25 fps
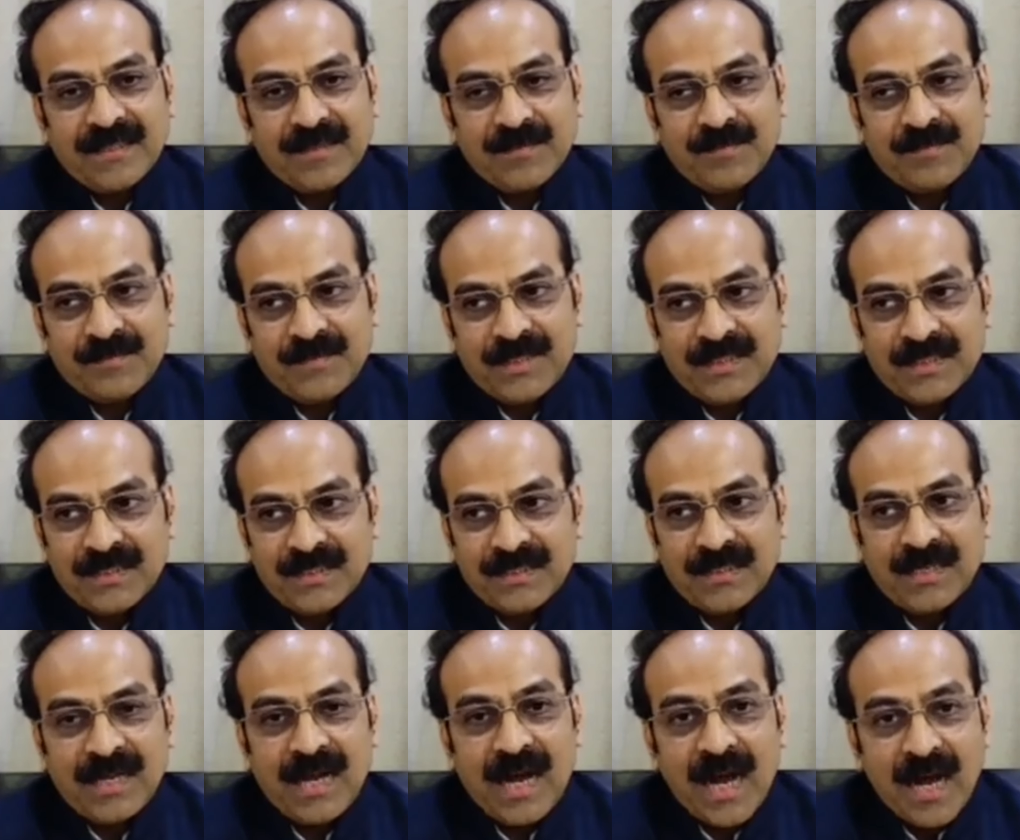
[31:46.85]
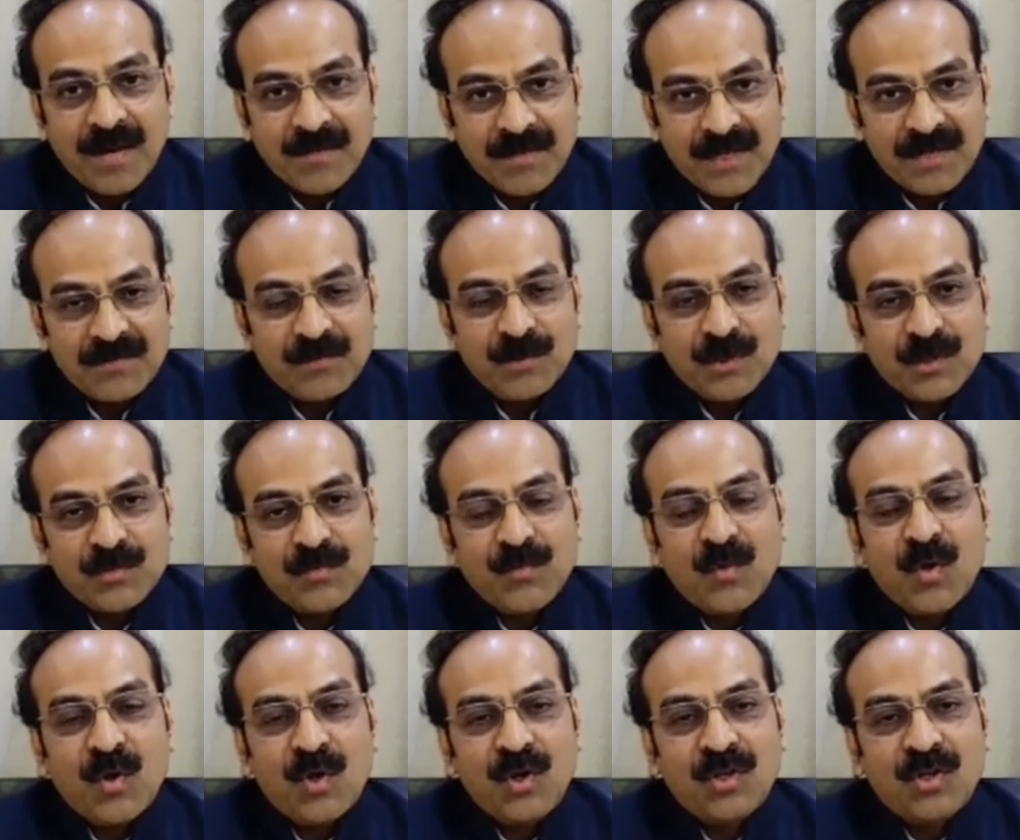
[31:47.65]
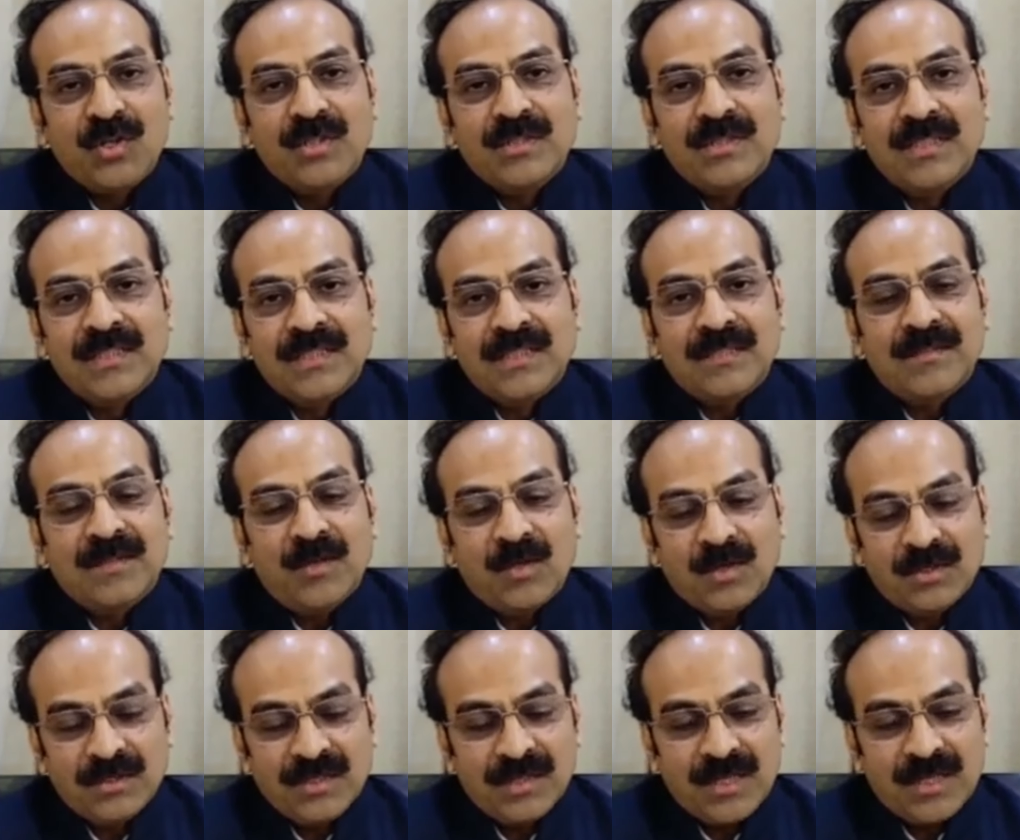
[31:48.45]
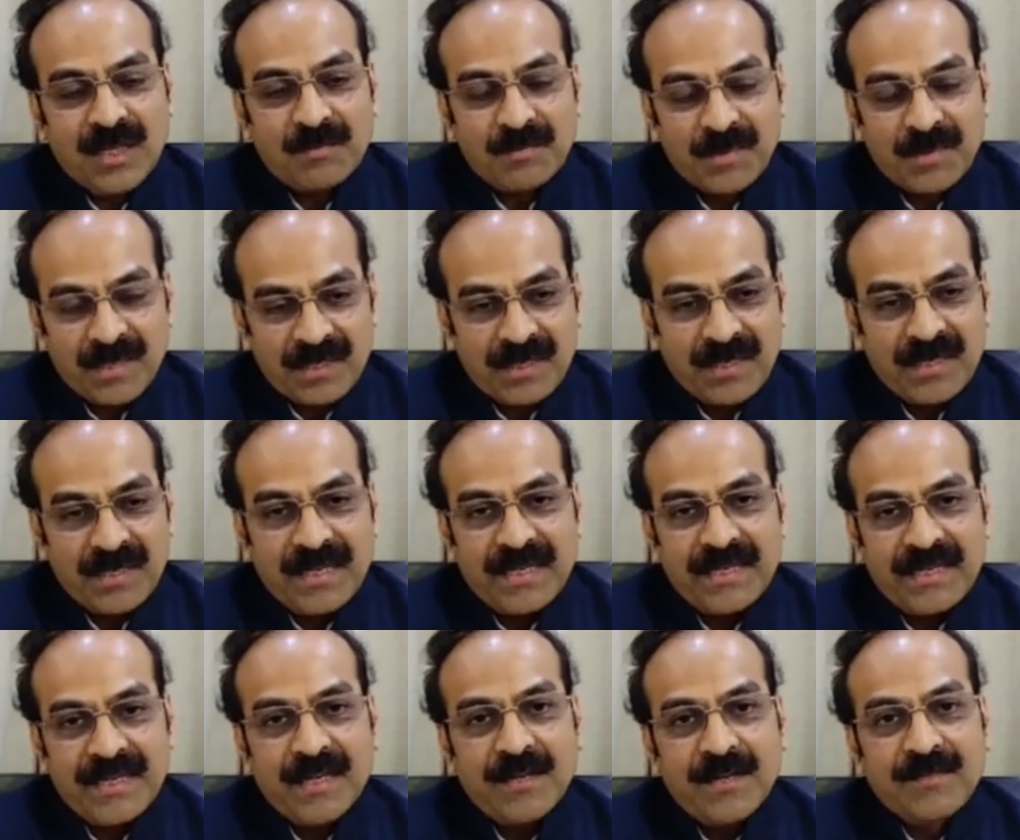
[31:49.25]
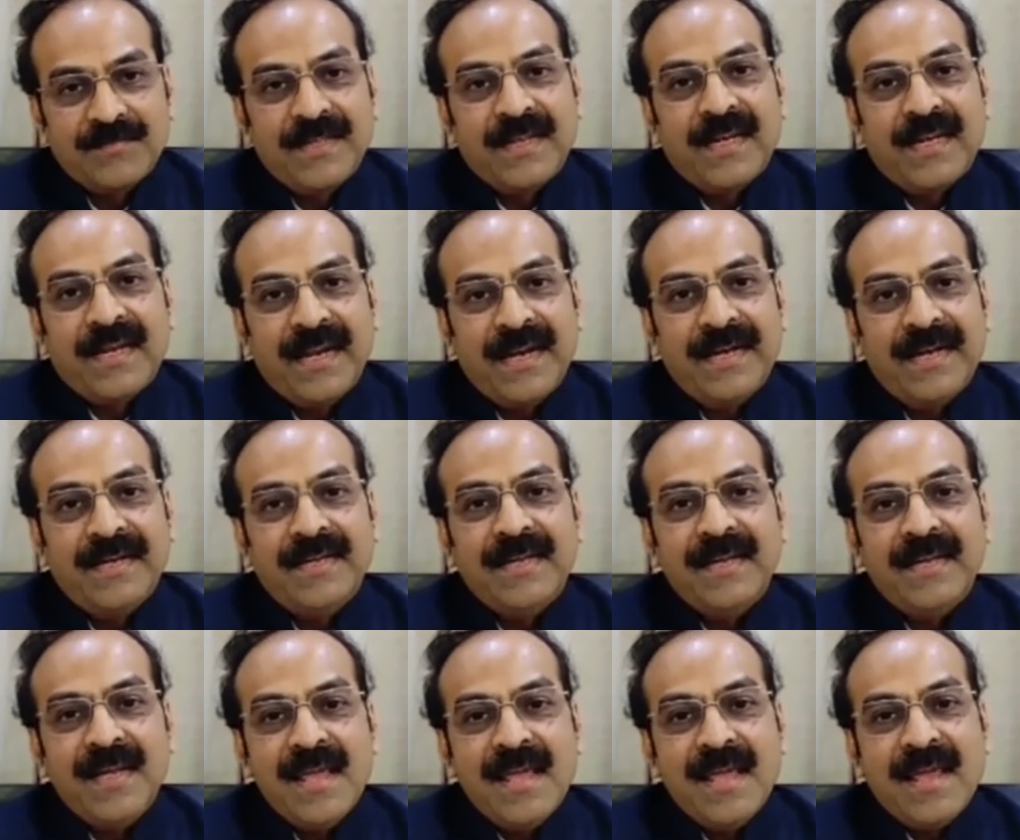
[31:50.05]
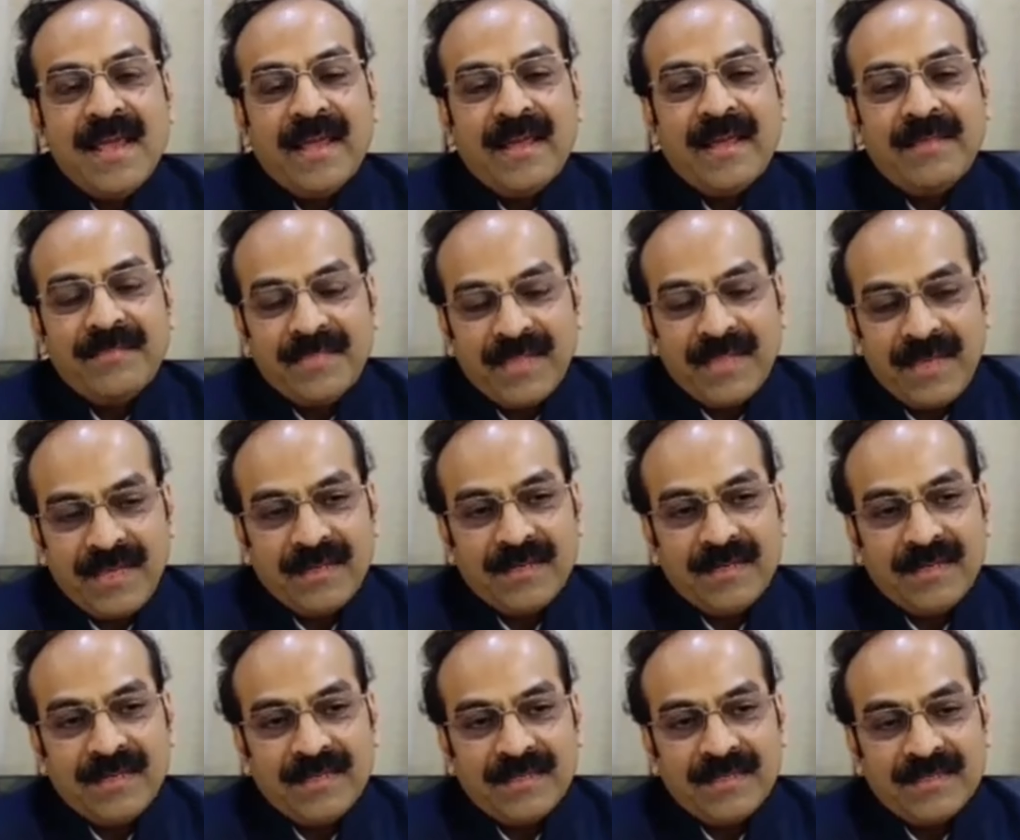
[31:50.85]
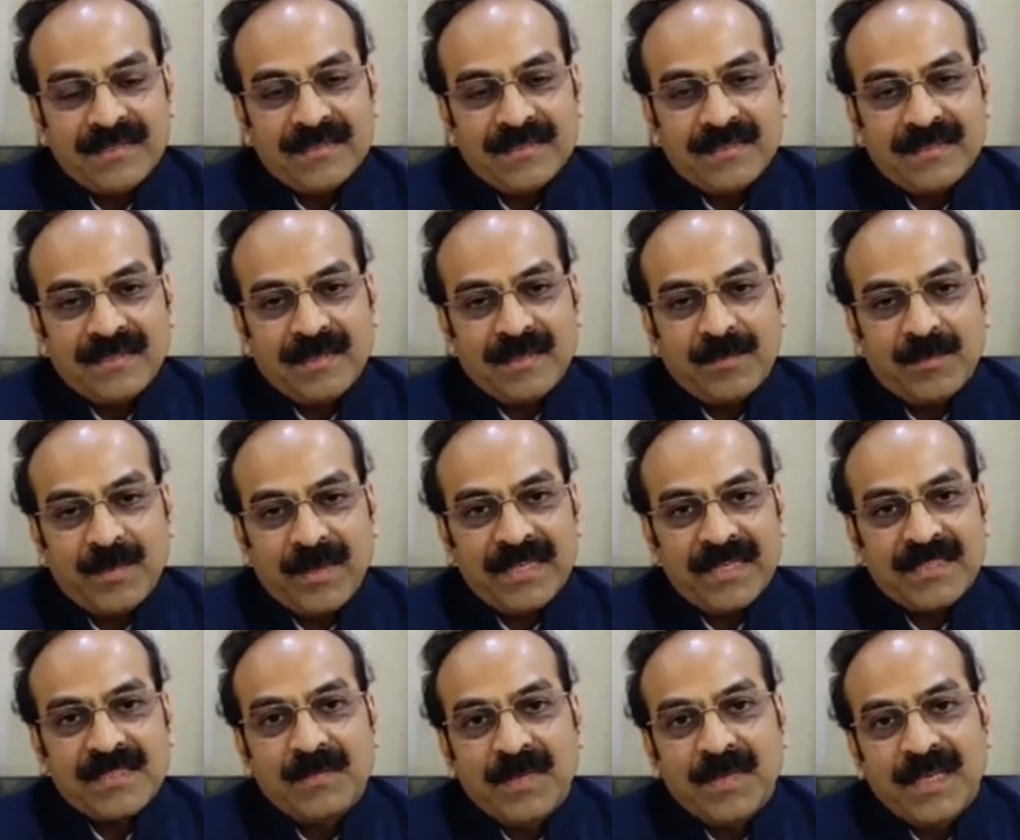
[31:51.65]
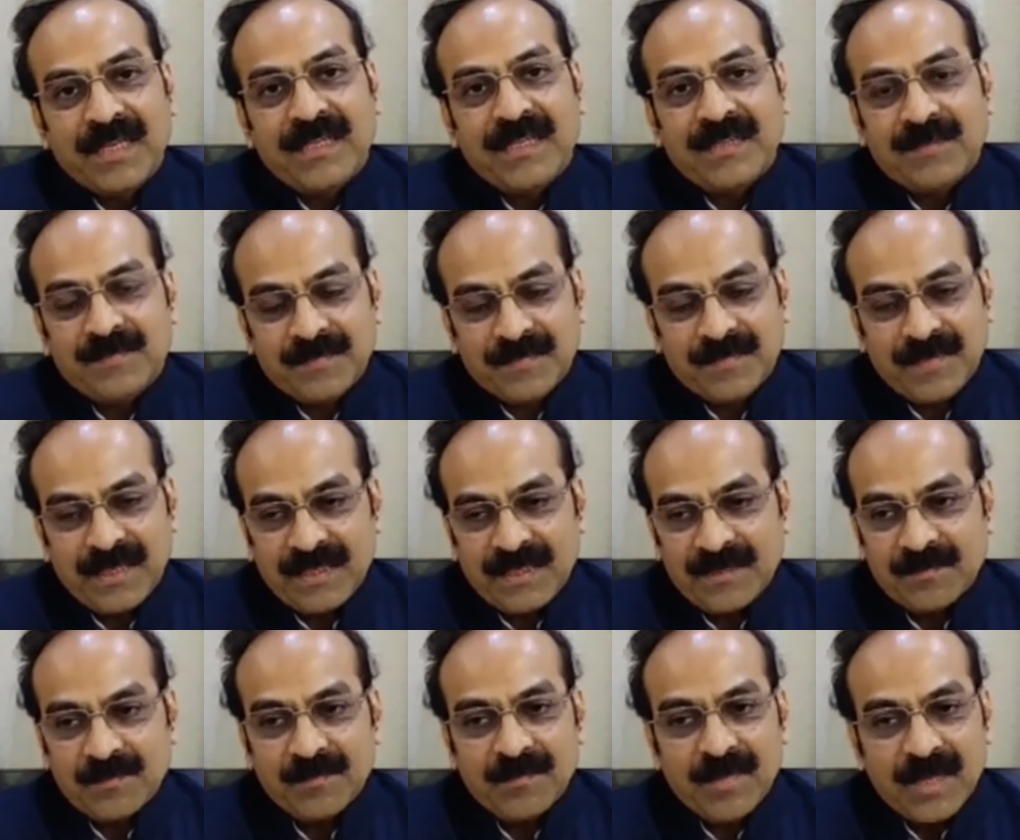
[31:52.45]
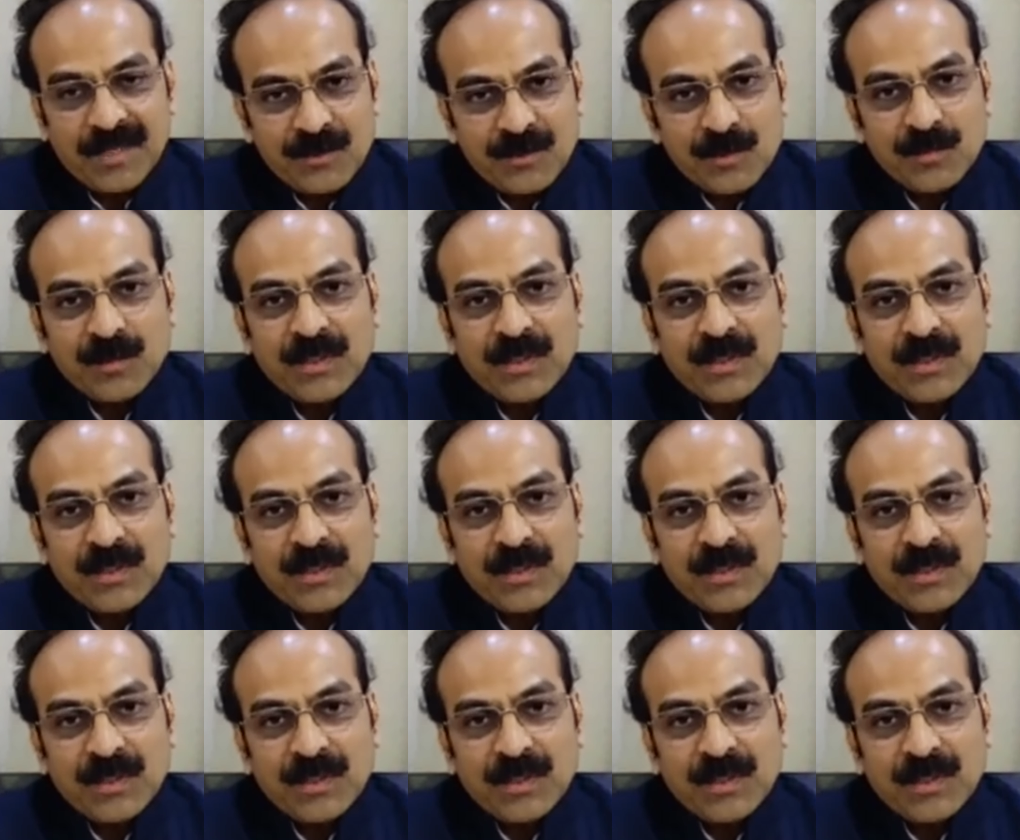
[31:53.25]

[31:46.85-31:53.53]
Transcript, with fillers: the armor was worn on the, on the upper area of the hand and then it is replaced by a, by a Baju Band.